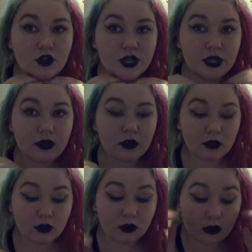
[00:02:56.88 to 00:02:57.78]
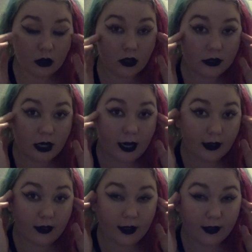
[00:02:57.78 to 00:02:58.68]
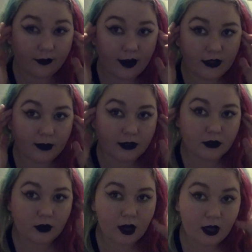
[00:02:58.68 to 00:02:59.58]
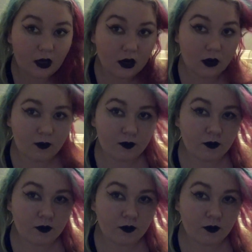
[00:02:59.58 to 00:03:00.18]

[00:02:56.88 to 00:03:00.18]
chin, tighten these face muscles right here.